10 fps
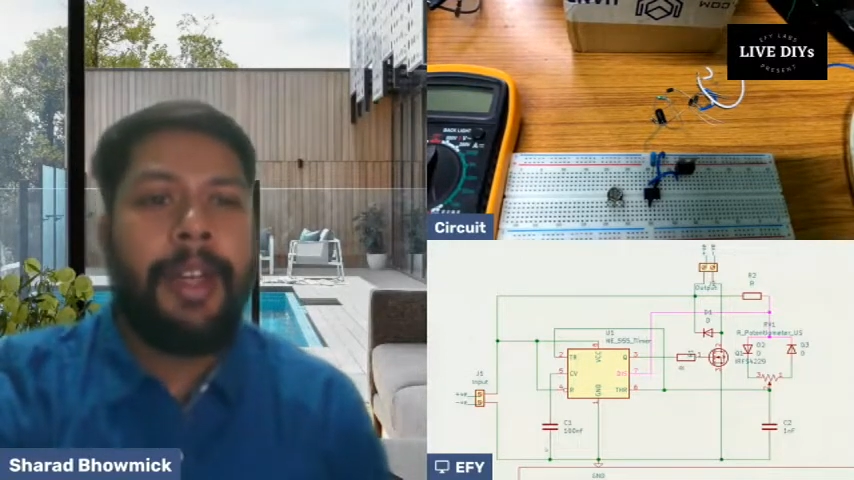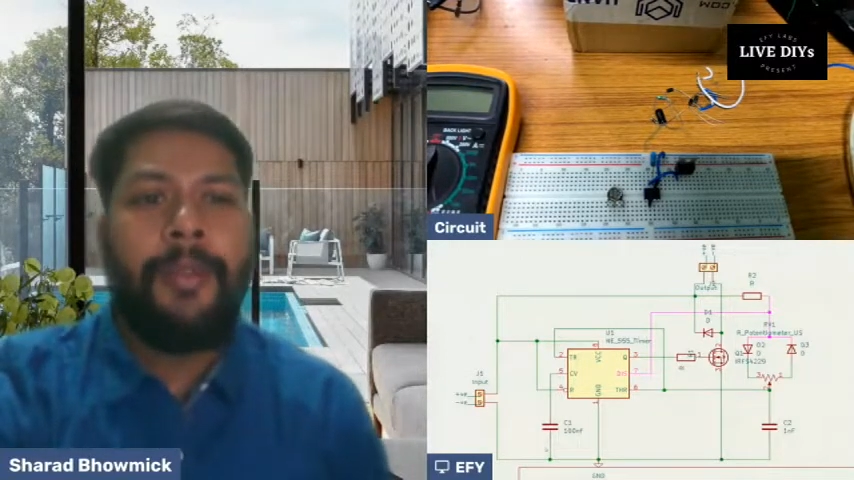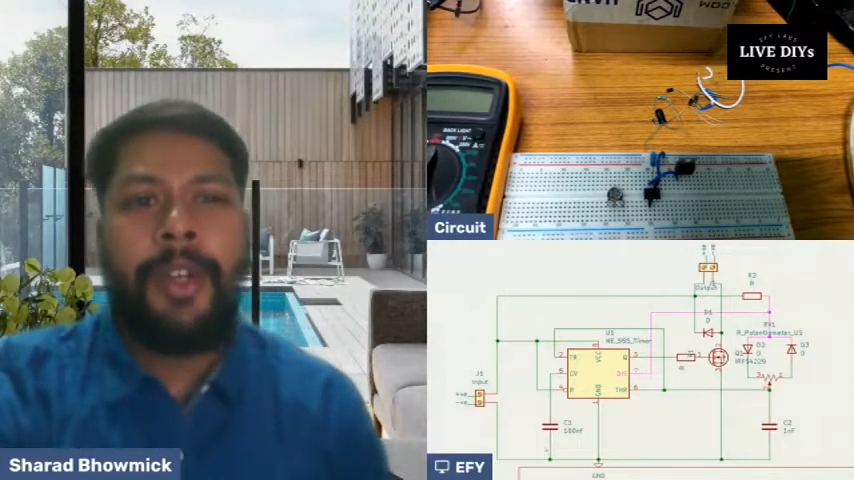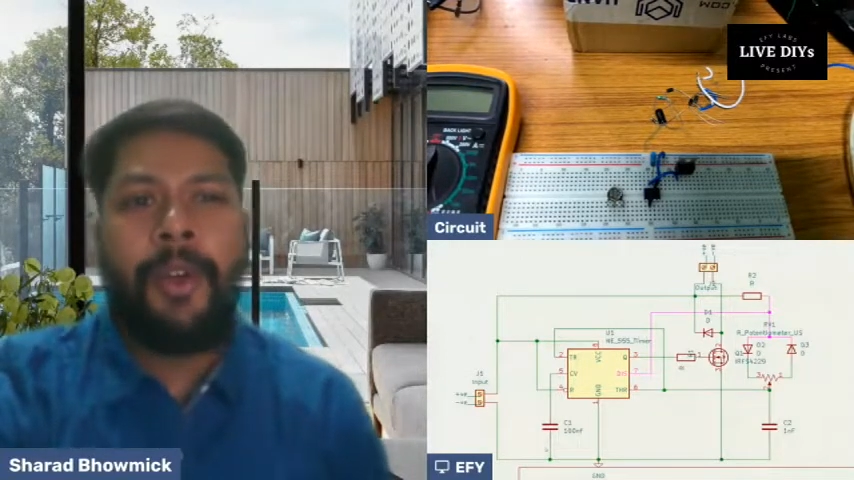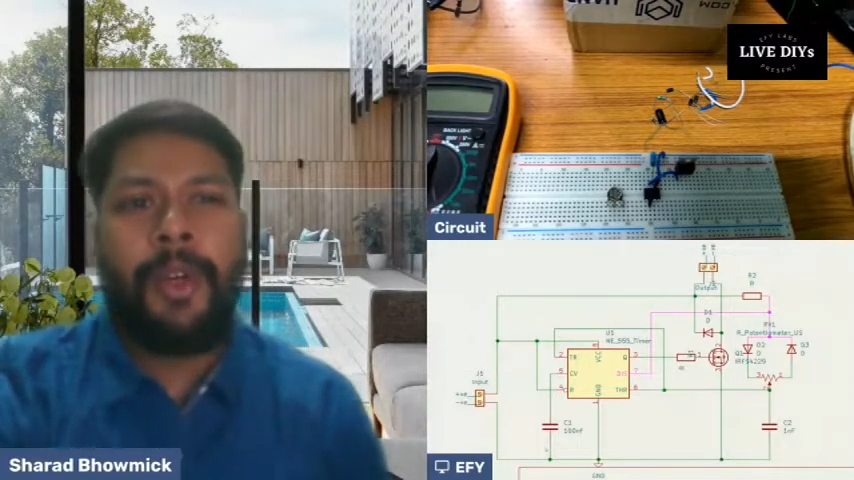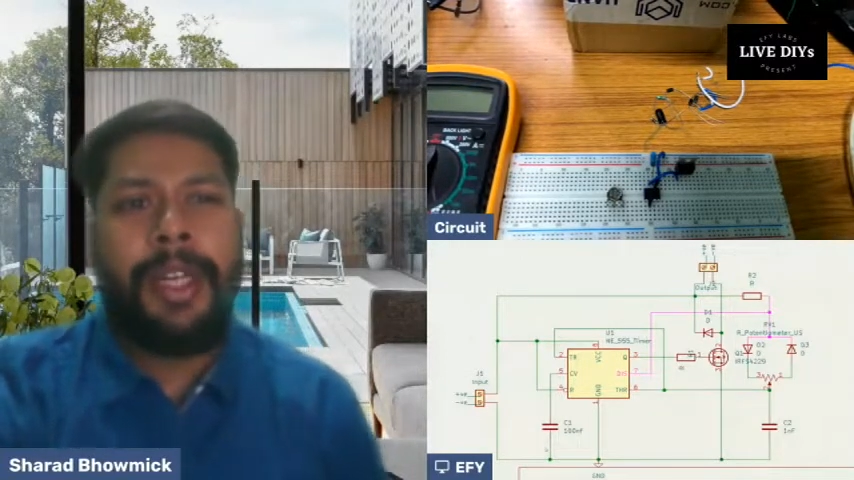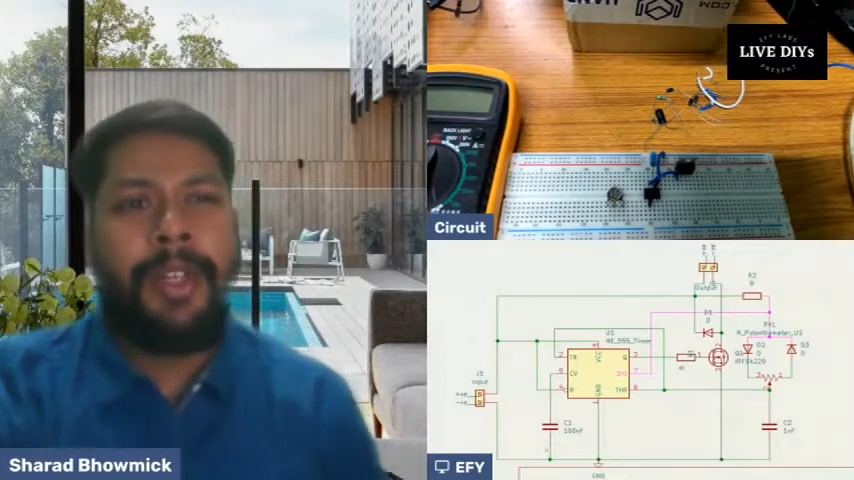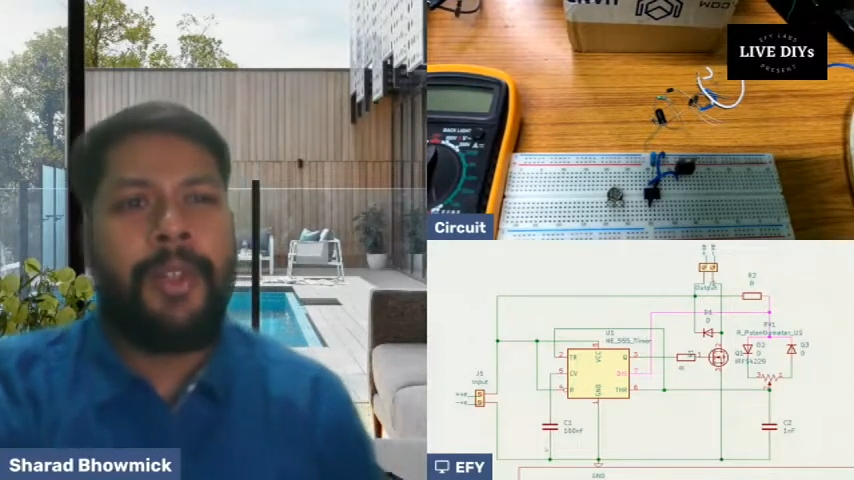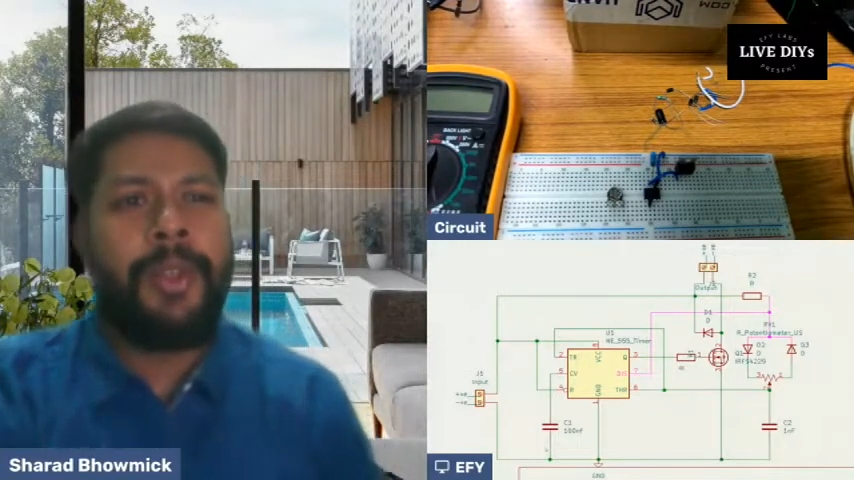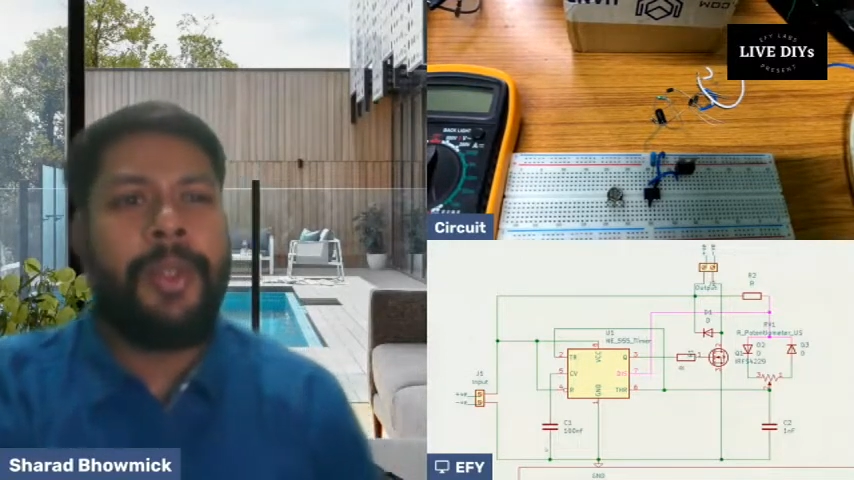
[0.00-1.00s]
We don't need
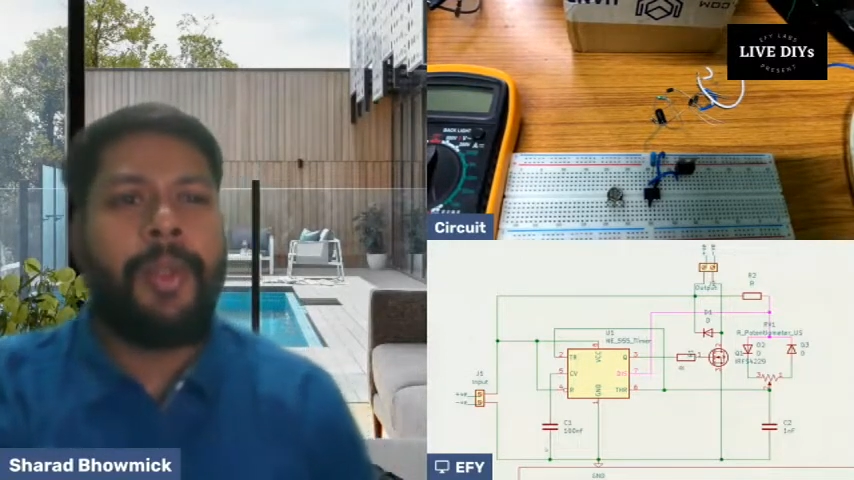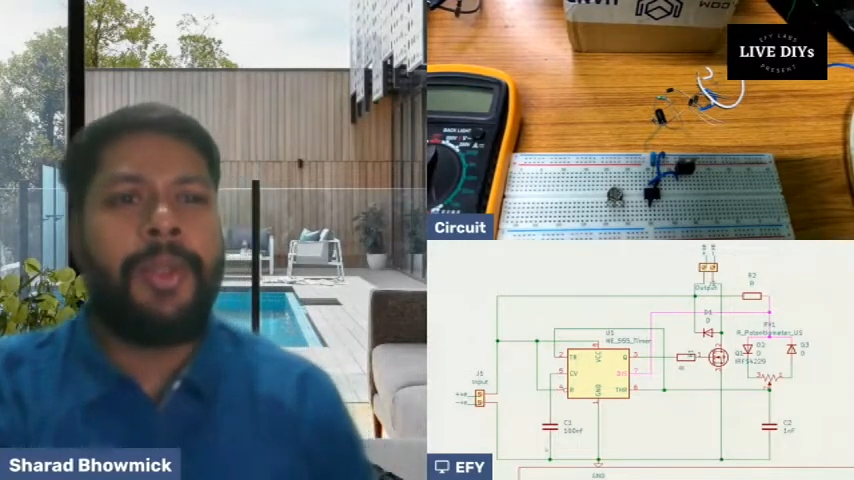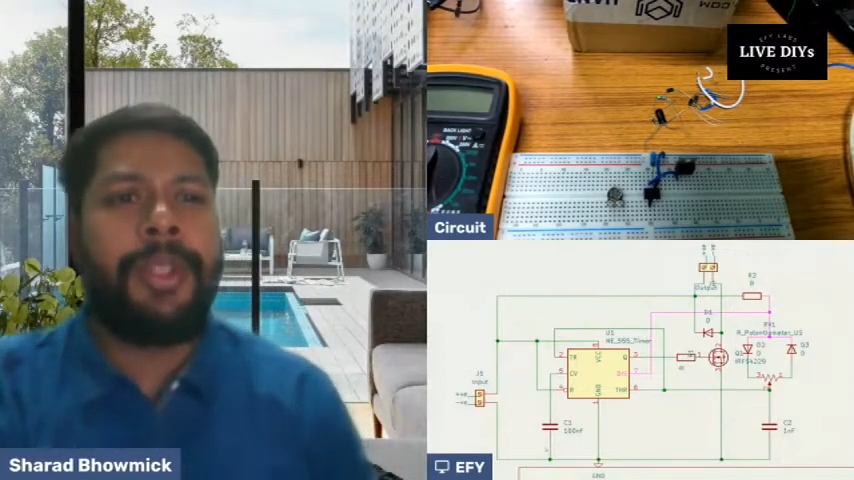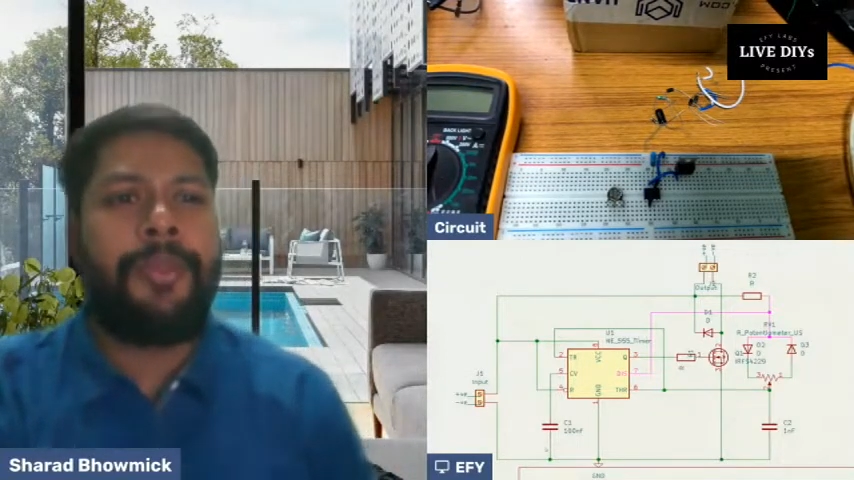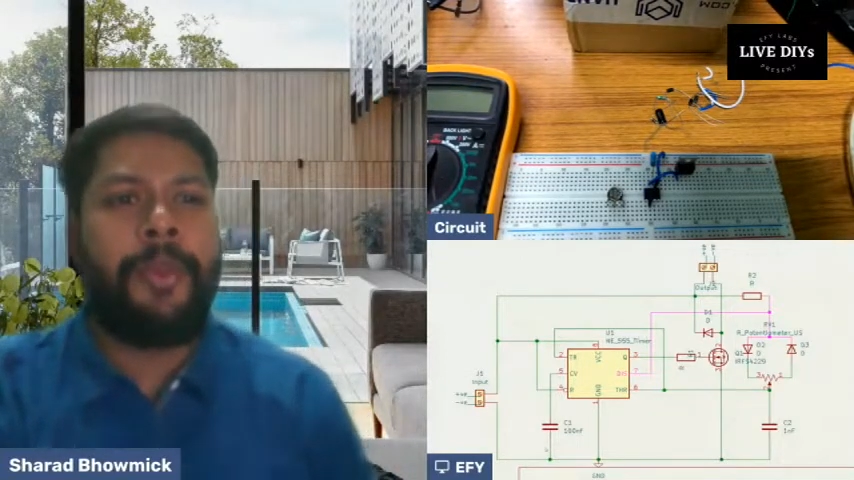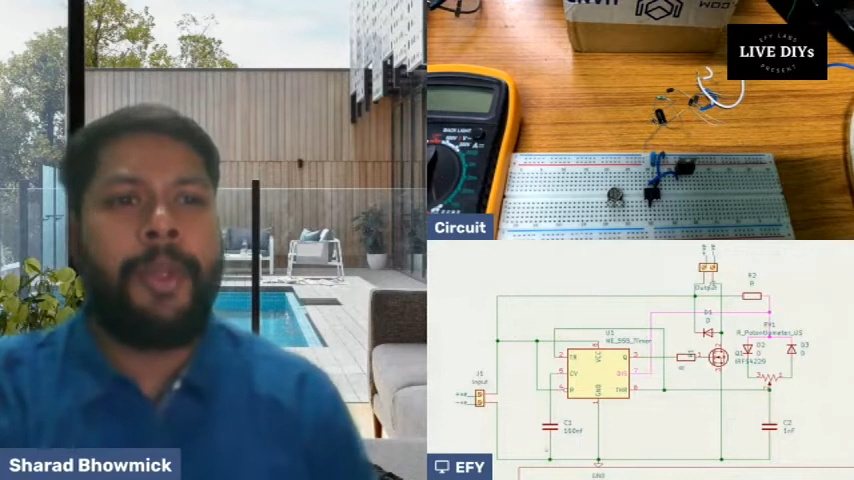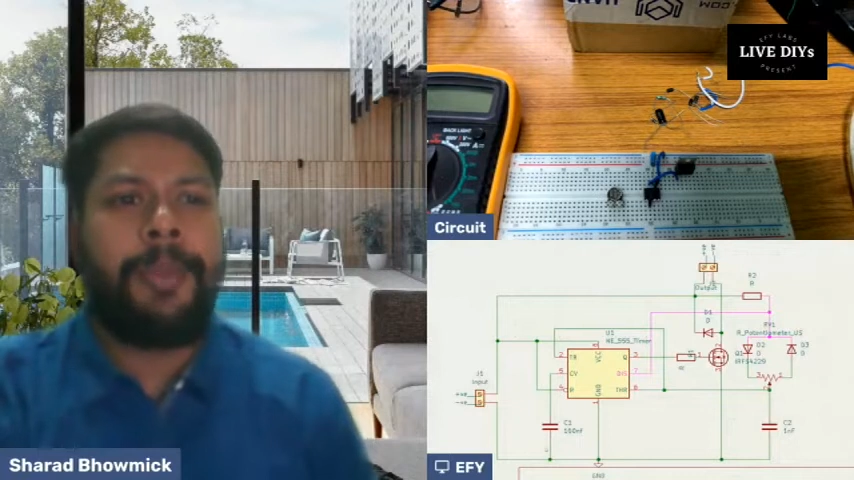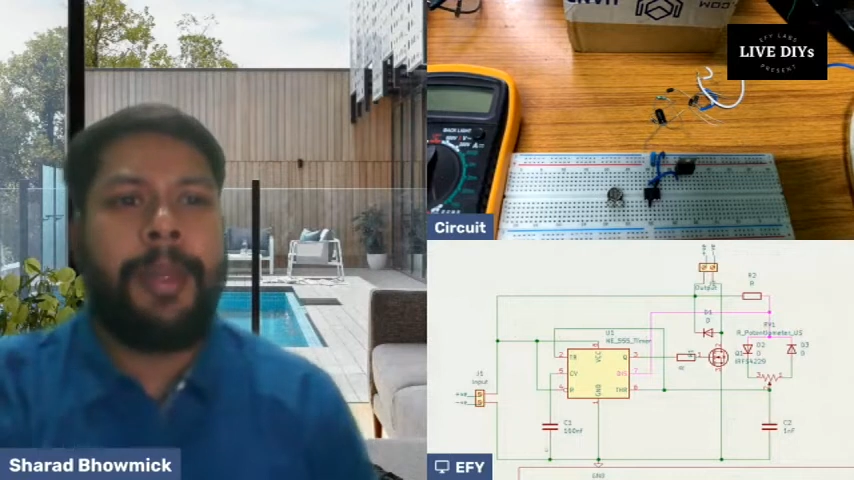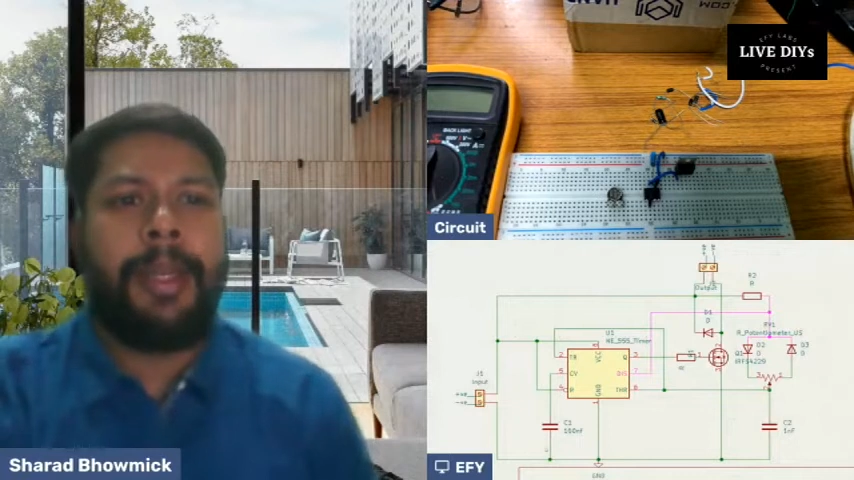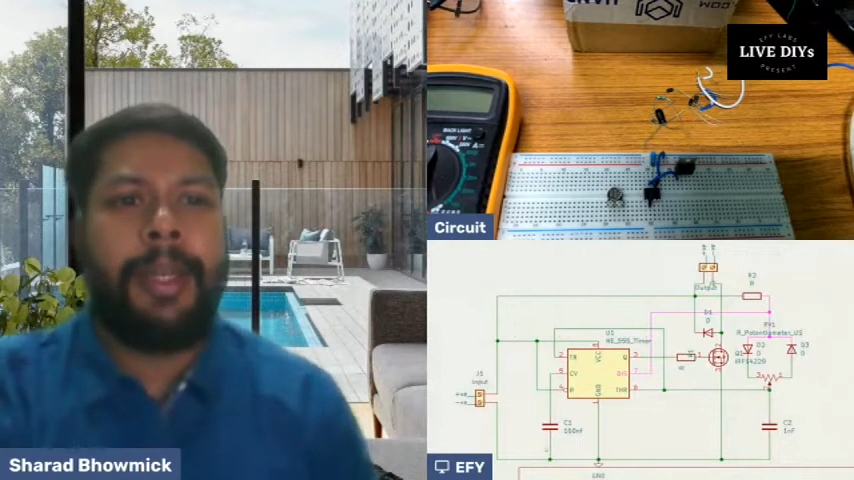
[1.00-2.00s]
to use the
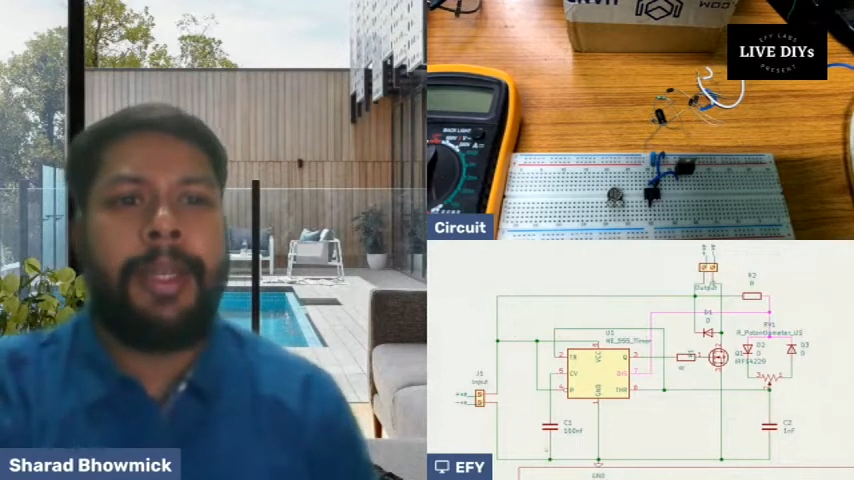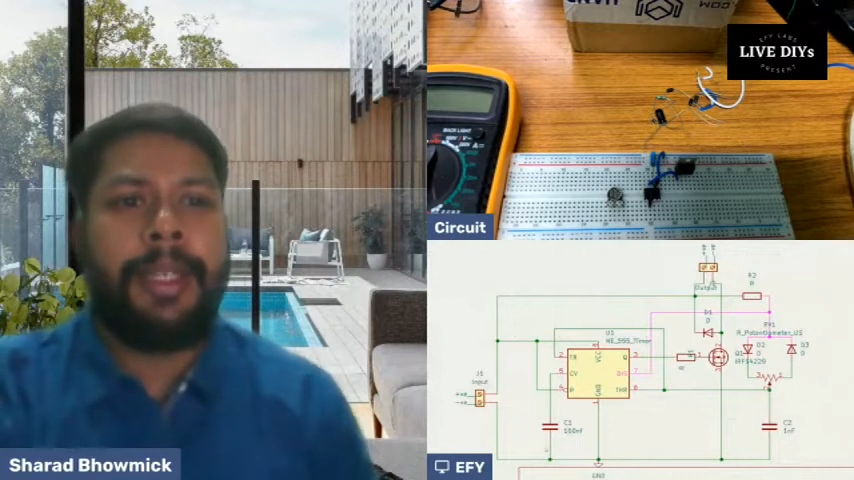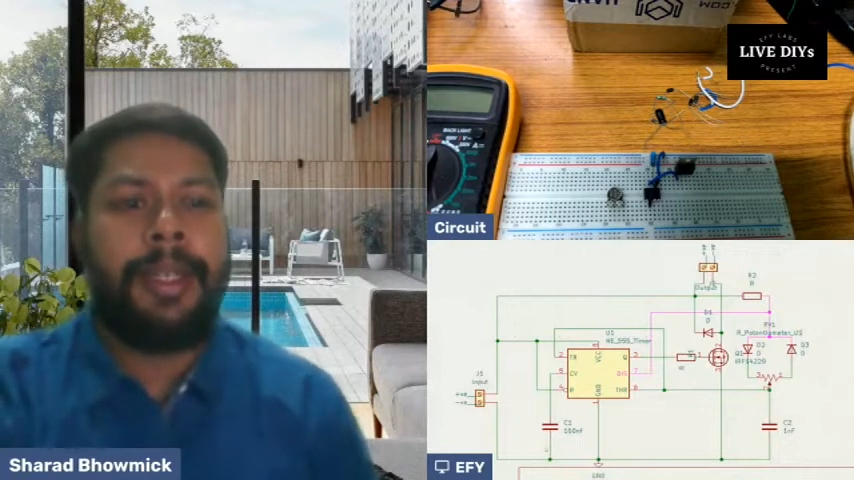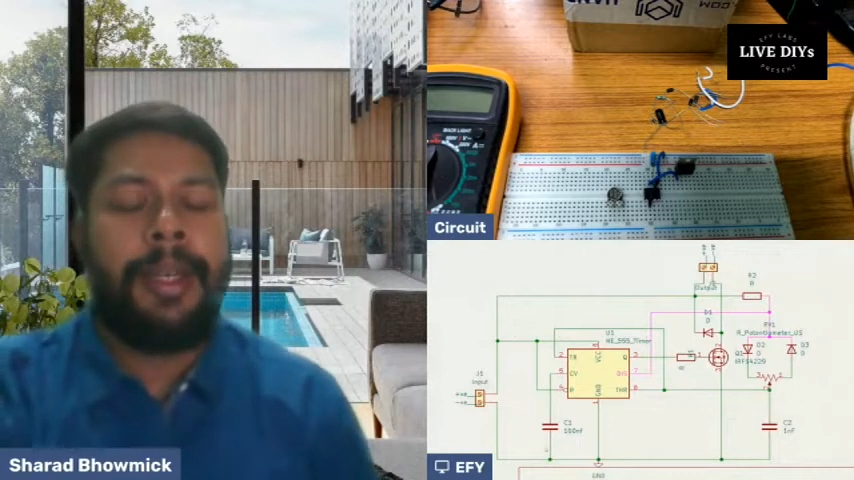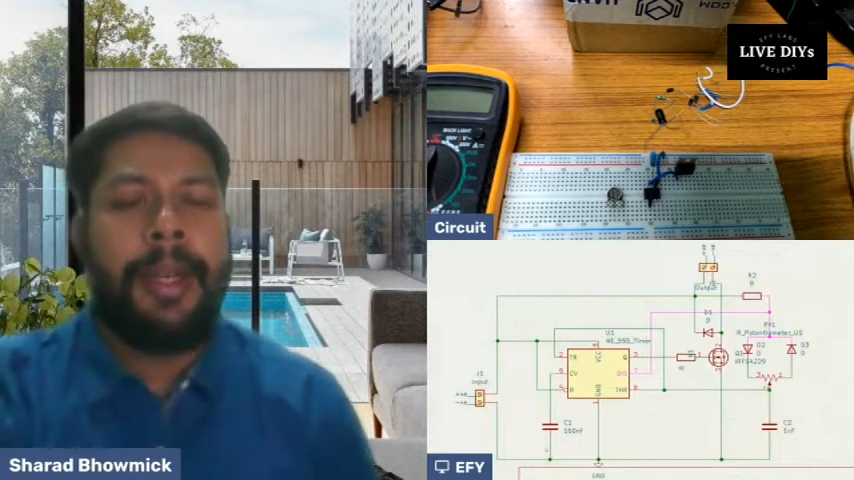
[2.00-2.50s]
fourth pin here,